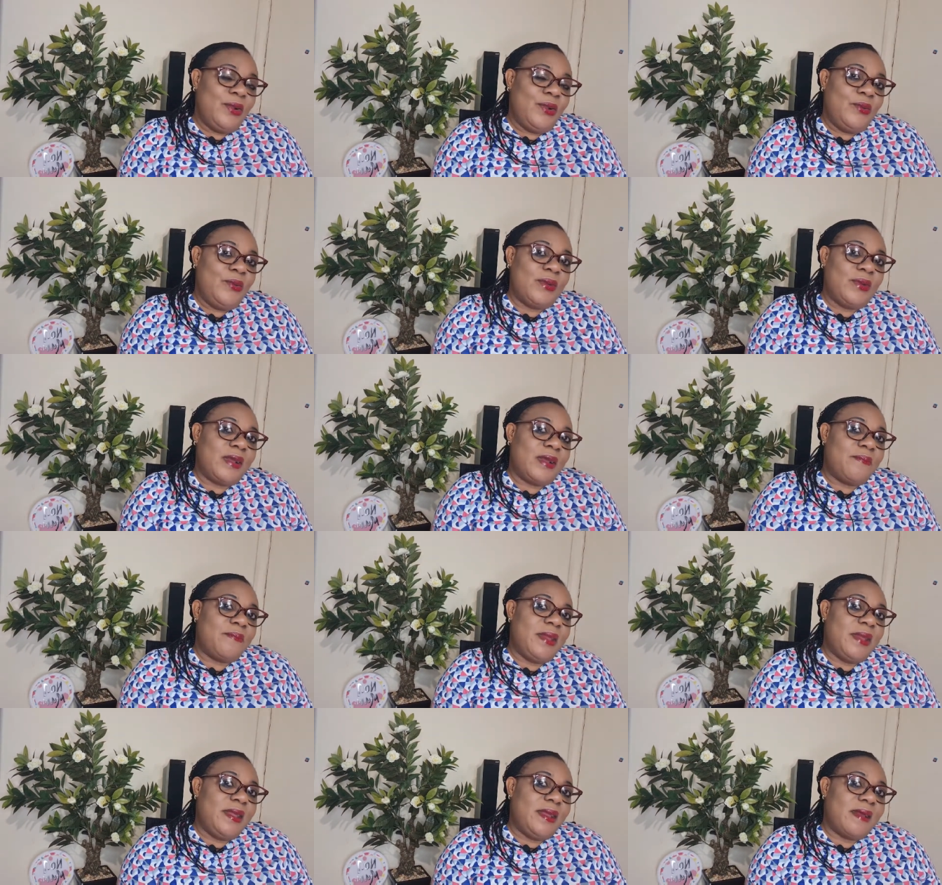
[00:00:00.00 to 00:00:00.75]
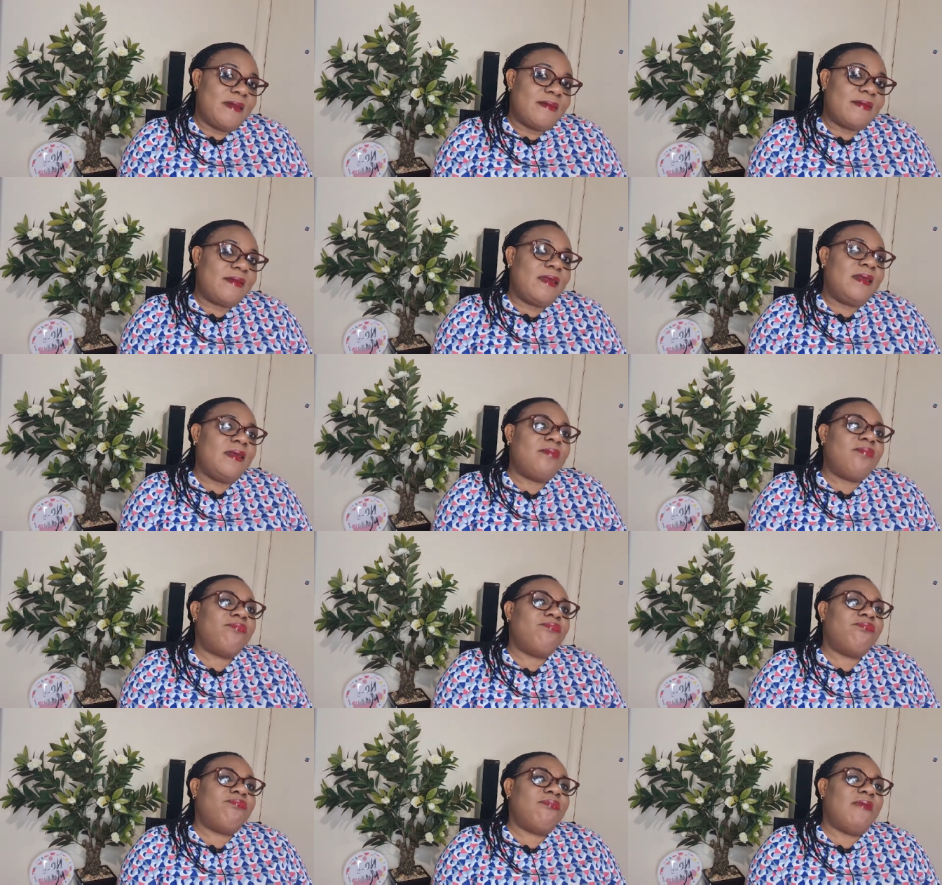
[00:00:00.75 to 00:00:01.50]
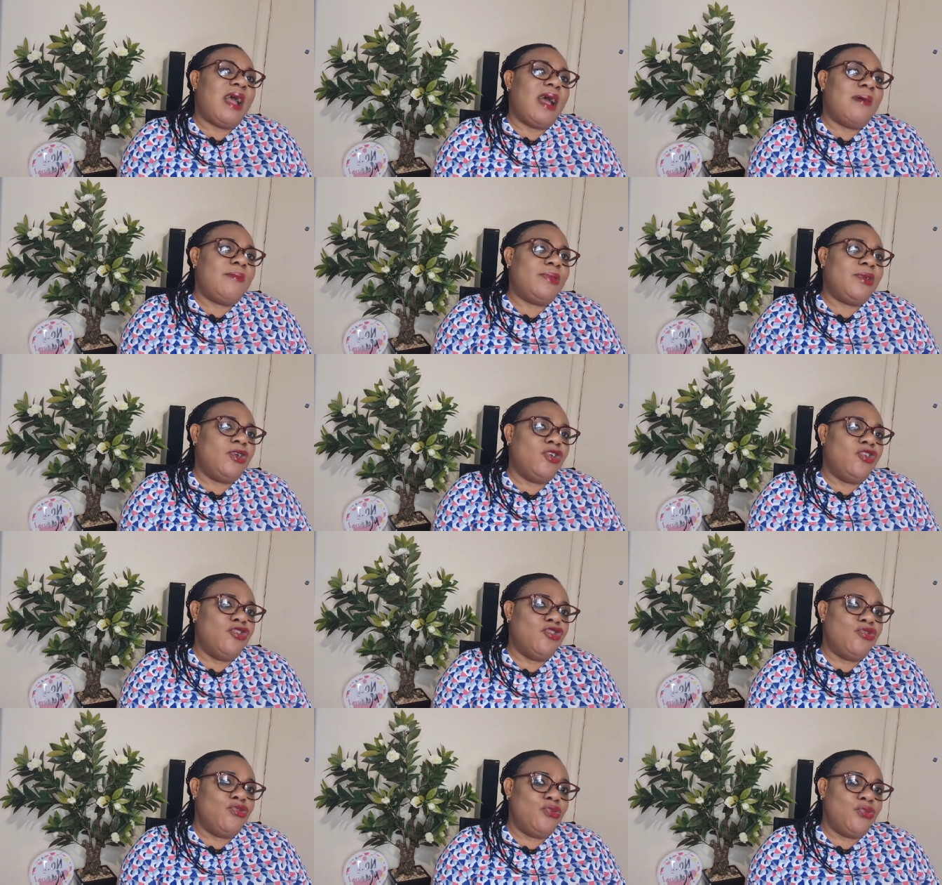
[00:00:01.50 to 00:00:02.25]
Look at me and say, I'm
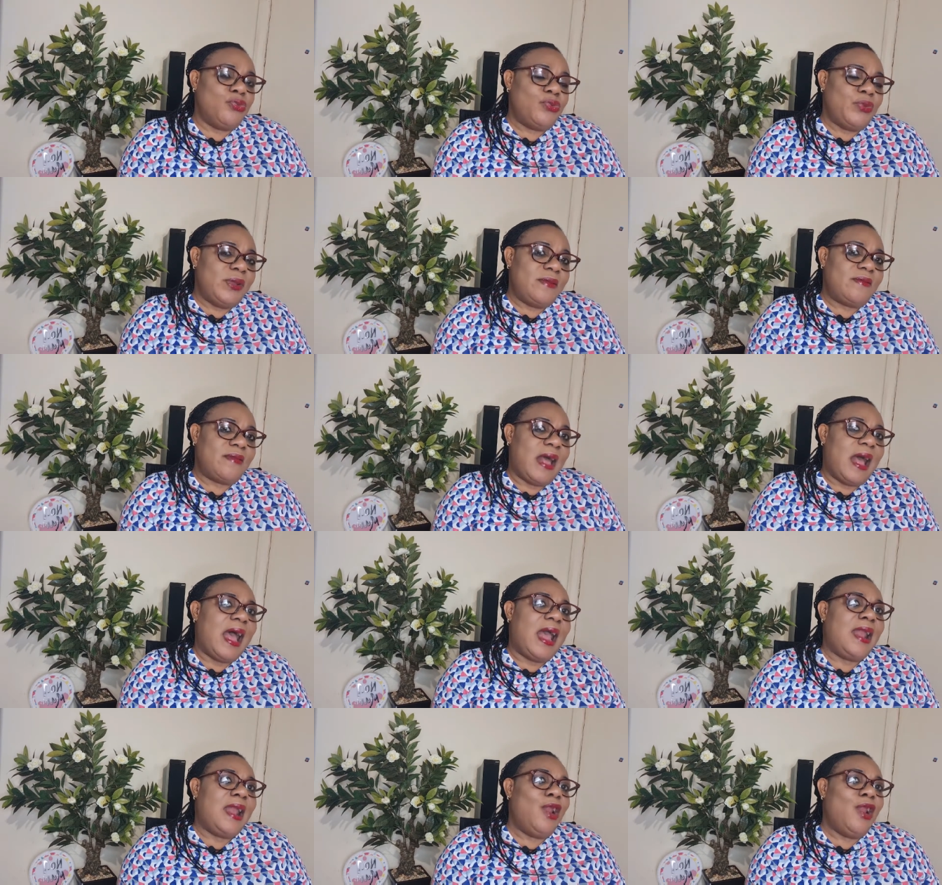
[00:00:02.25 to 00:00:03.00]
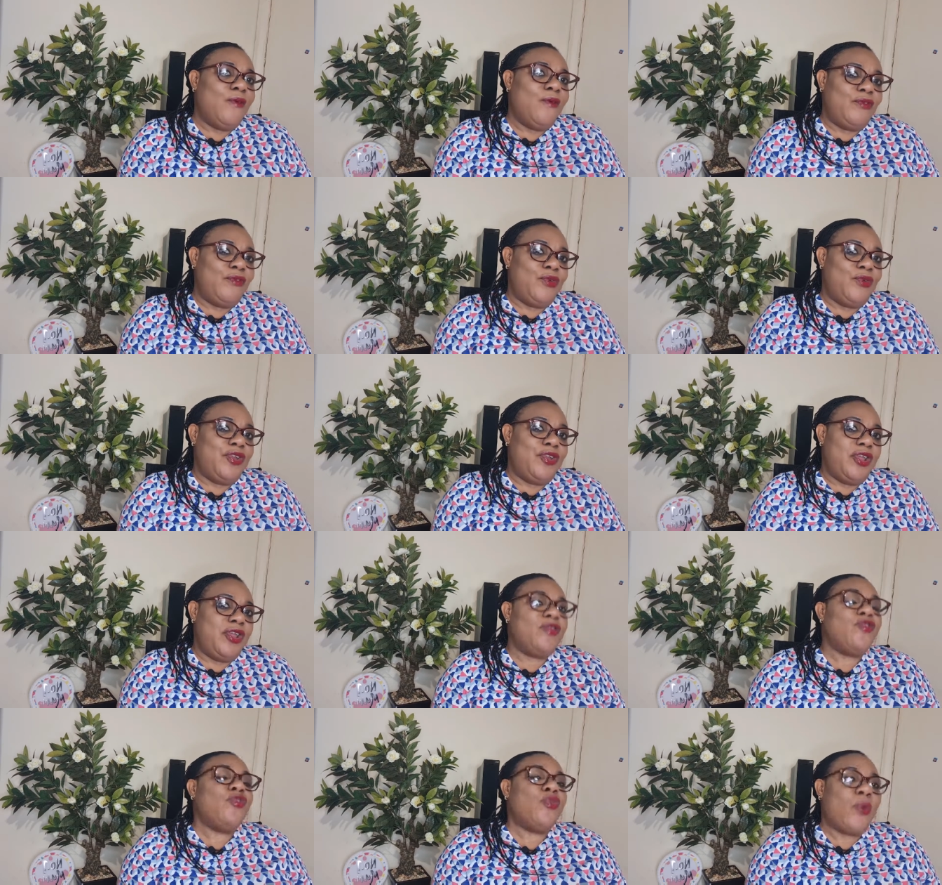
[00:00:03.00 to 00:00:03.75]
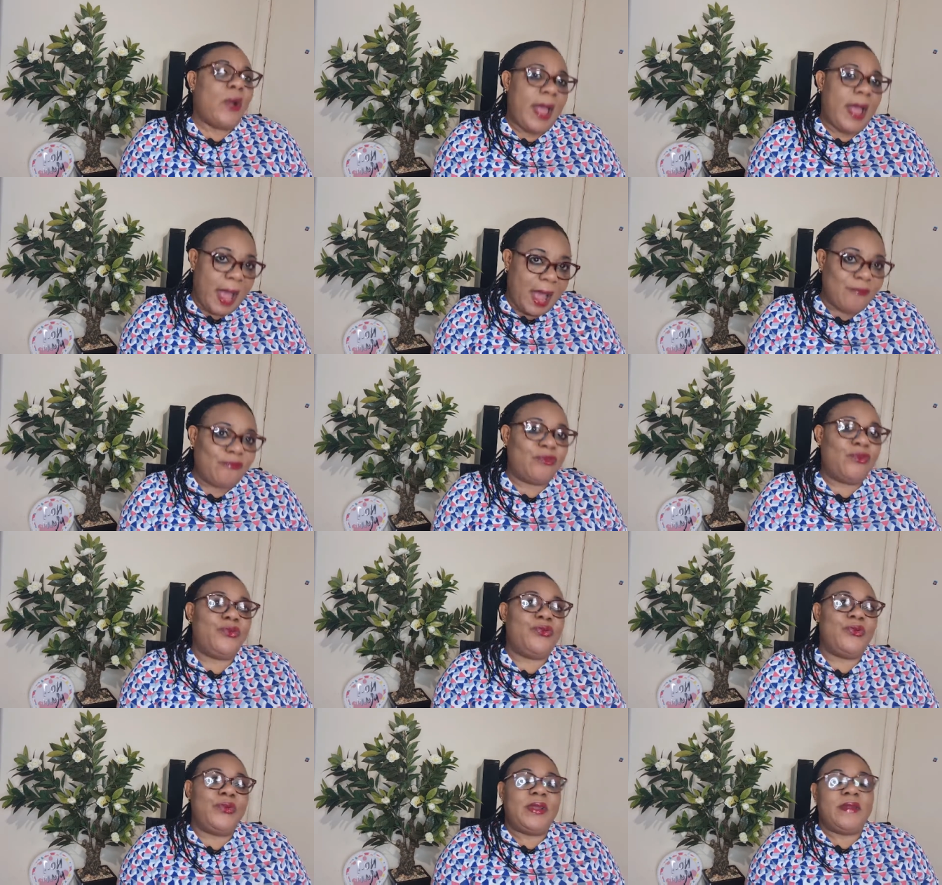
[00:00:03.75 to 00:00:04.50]
going to do it. I love doing it, so I have
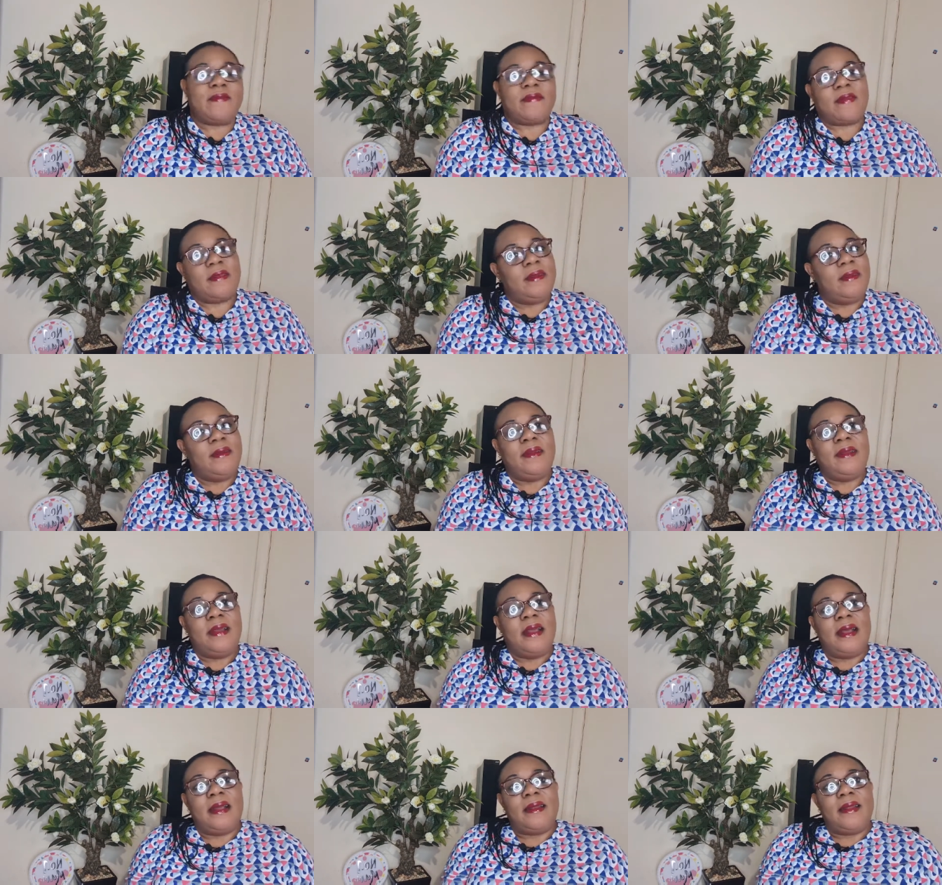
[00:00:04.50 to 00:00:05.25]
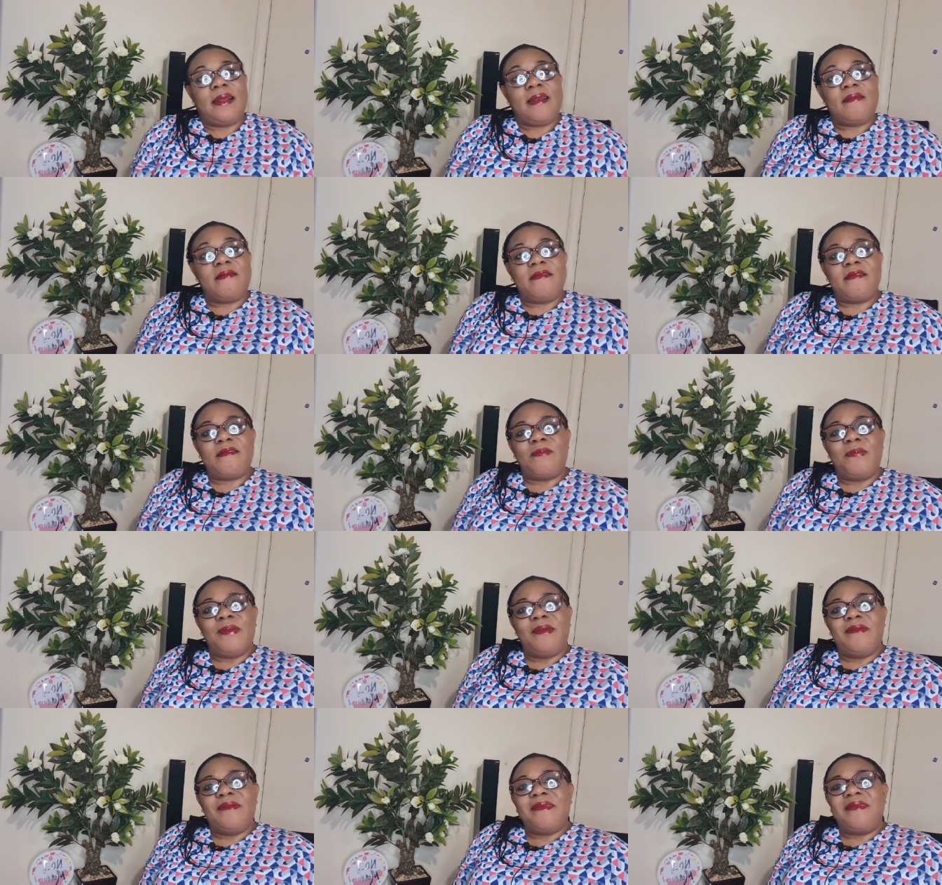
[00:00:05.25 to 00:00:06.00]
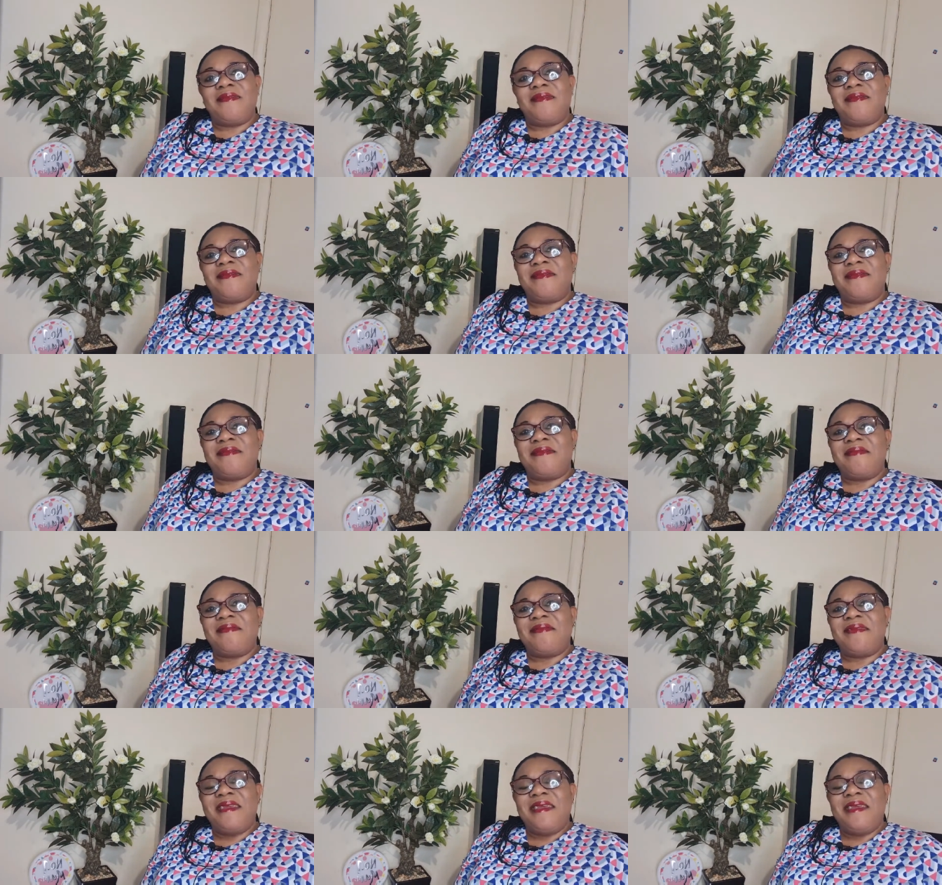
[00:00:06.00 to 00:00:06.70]
to do it. And that's the spirit.